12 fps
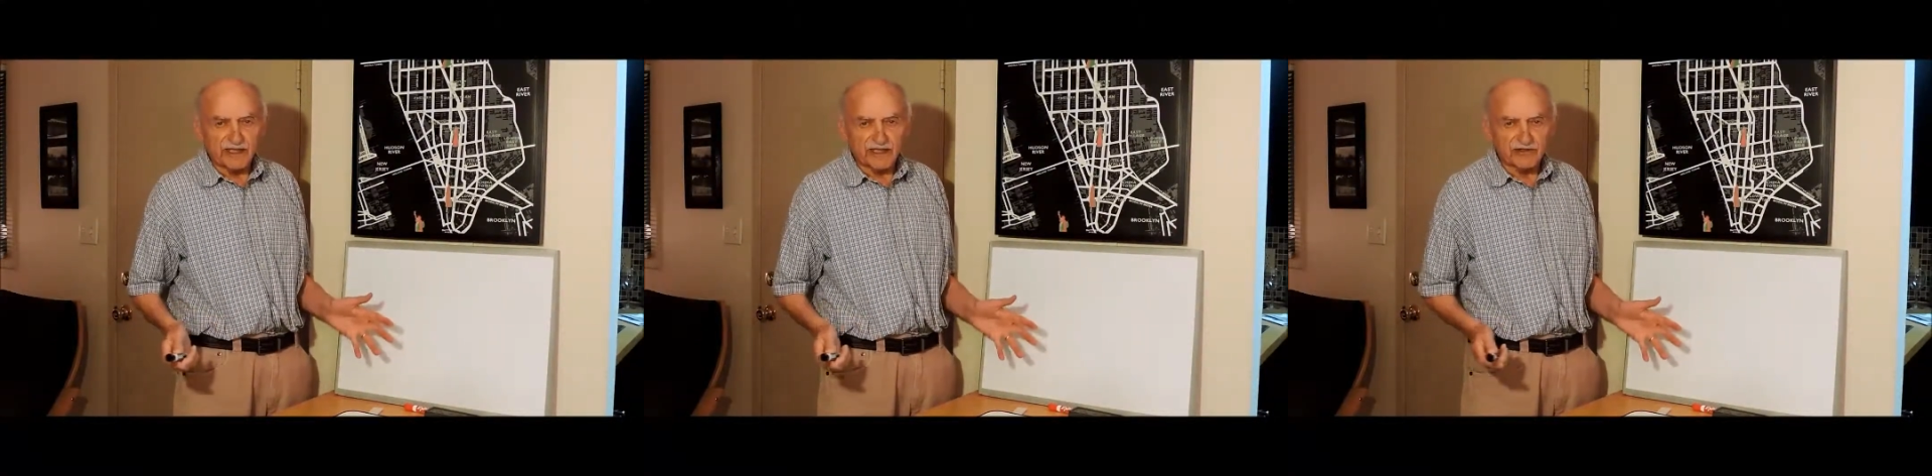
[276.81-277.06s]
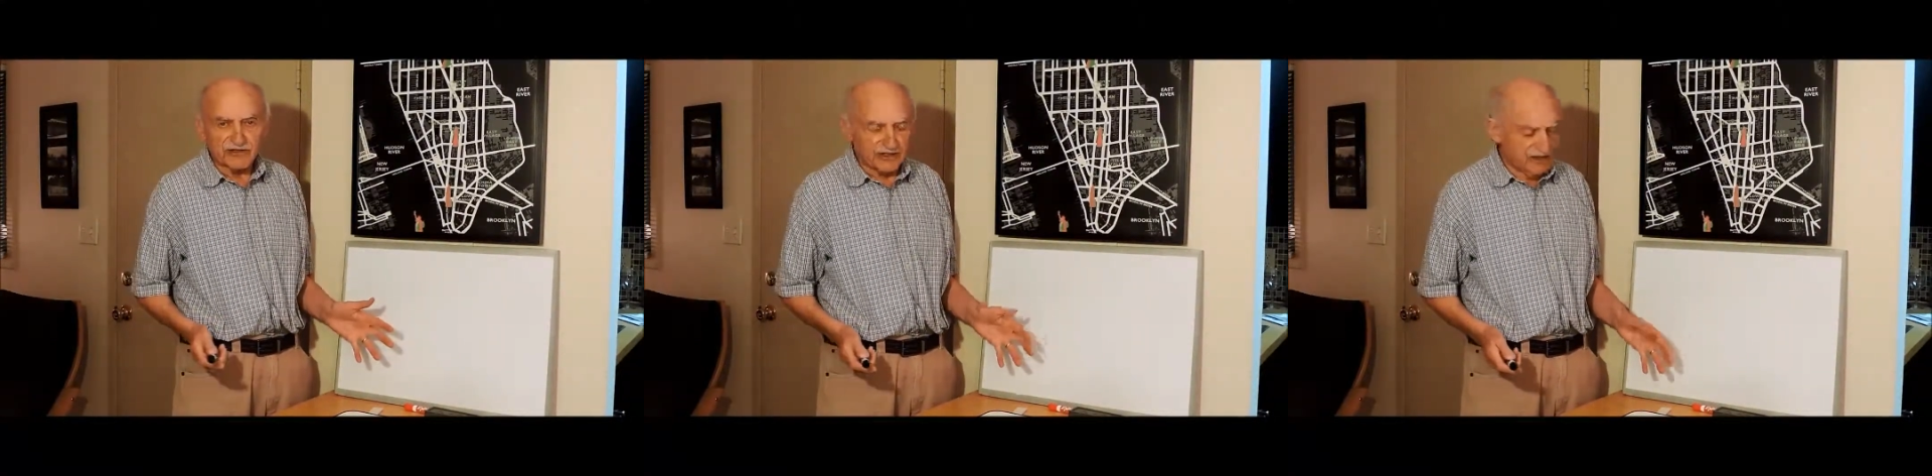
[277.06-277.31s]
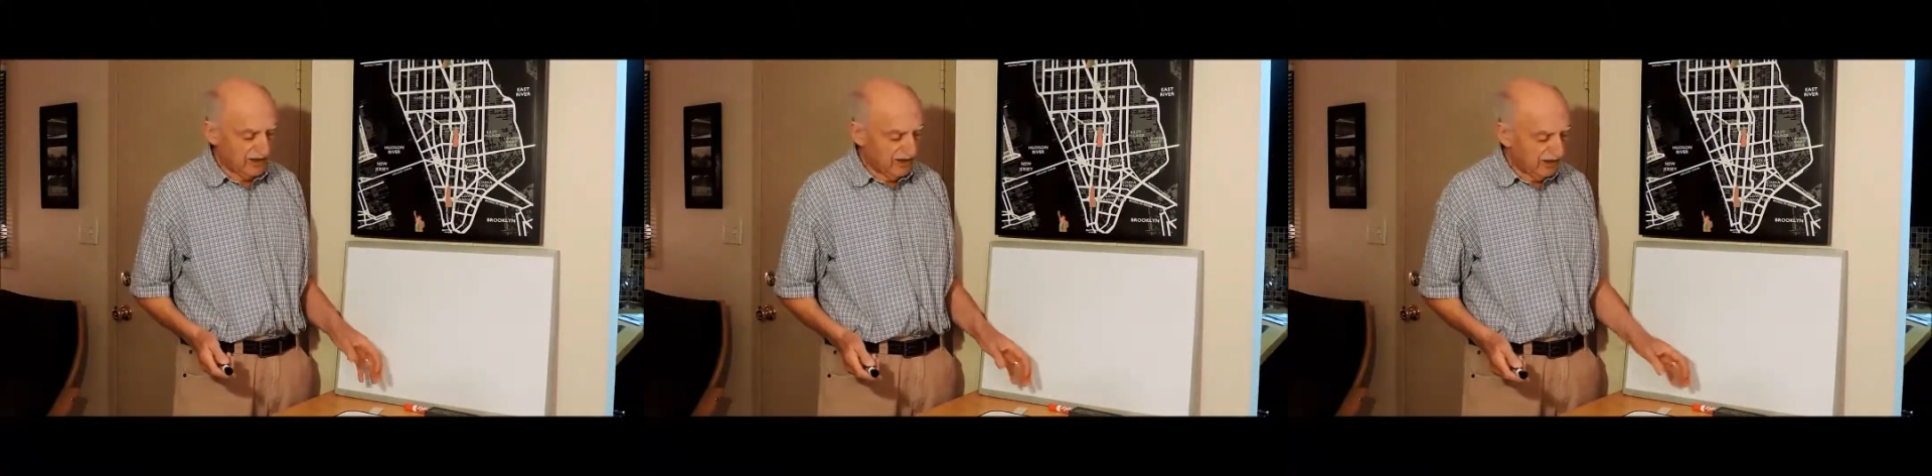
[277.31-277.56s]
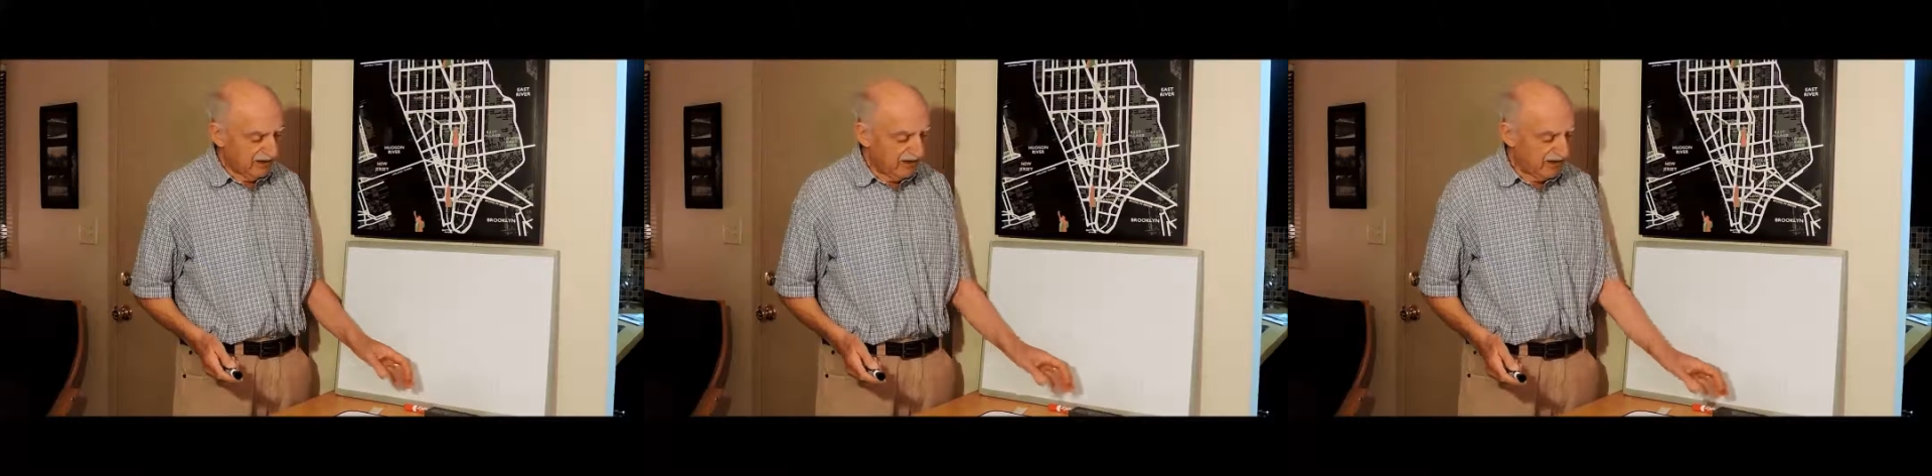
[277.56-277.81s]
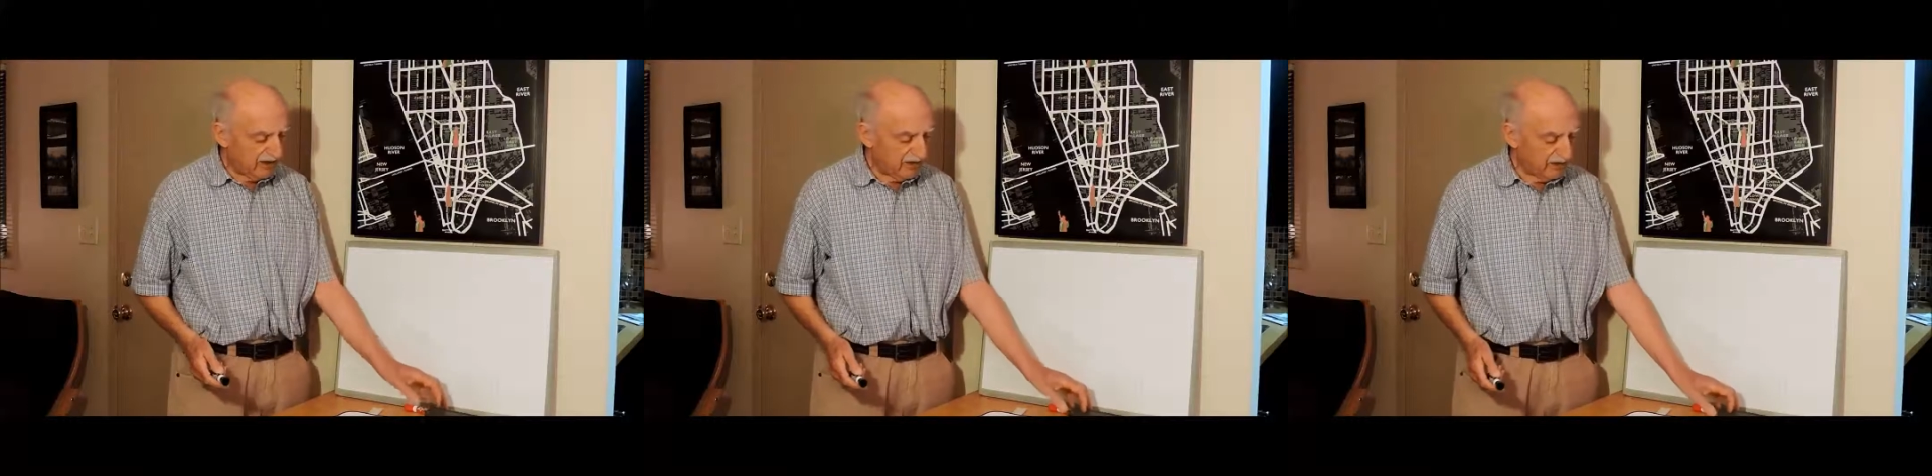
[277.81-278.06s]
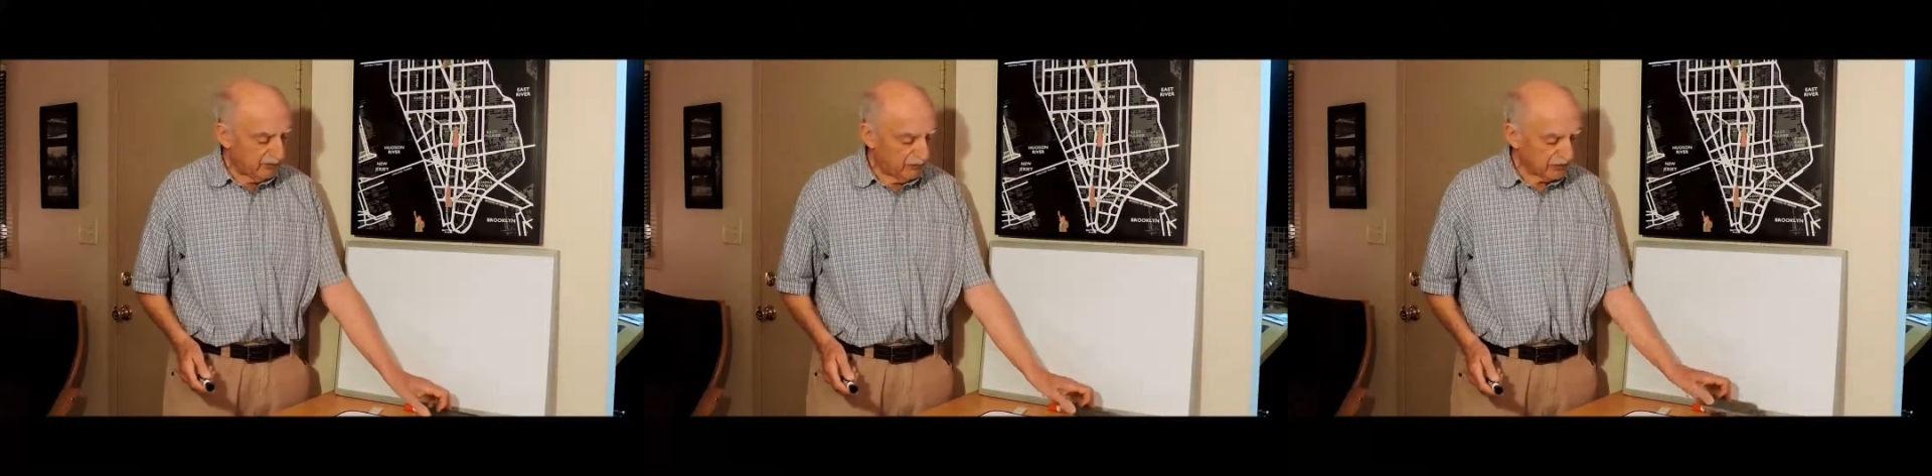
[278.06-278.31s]
energy.
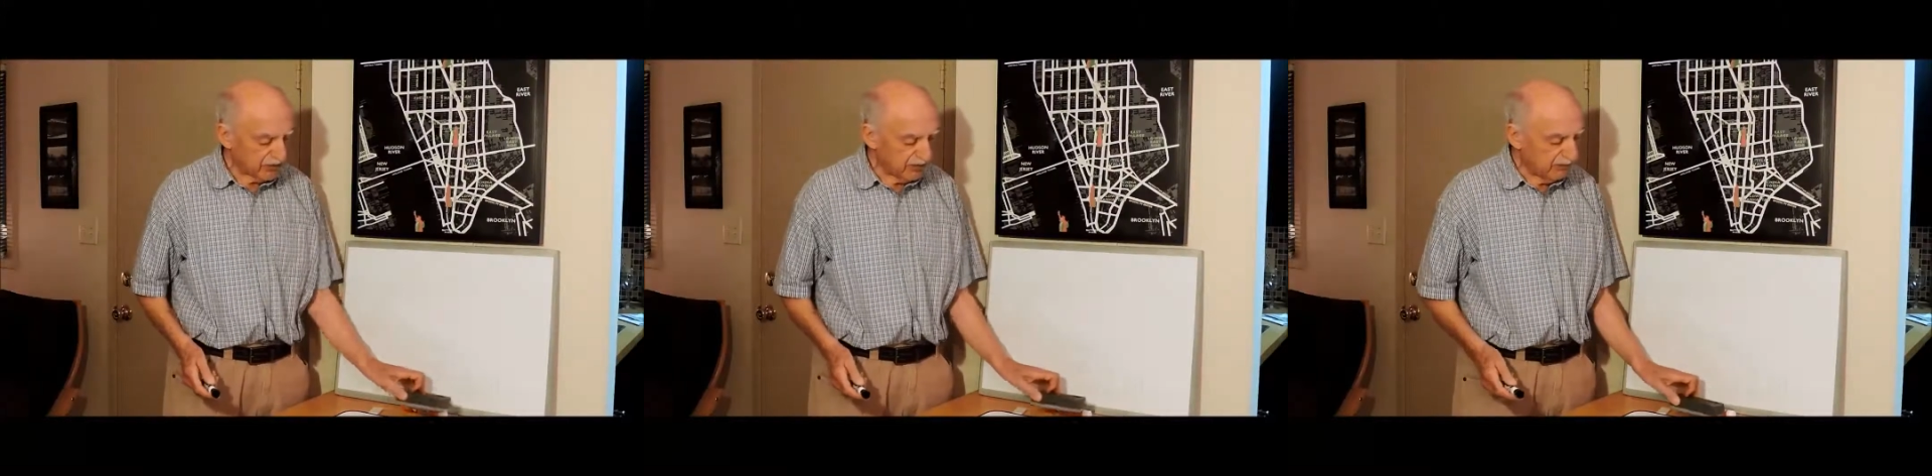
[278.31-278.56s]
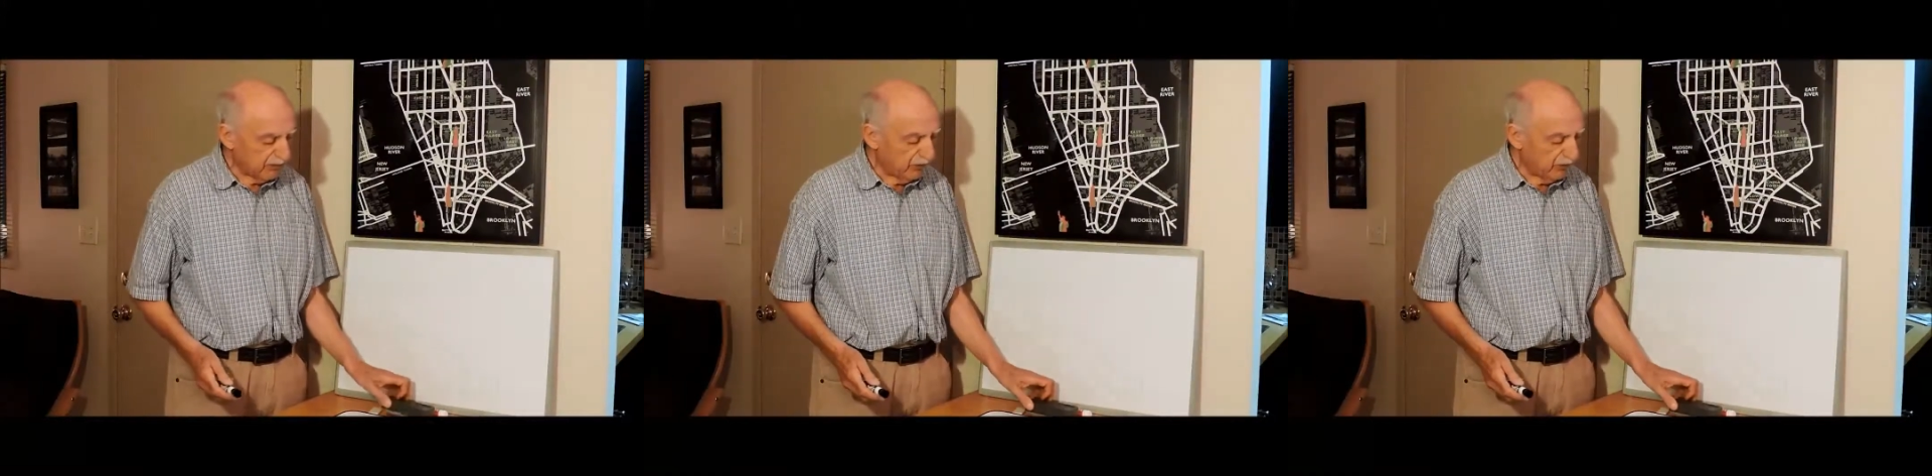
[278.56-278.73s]
Pushing the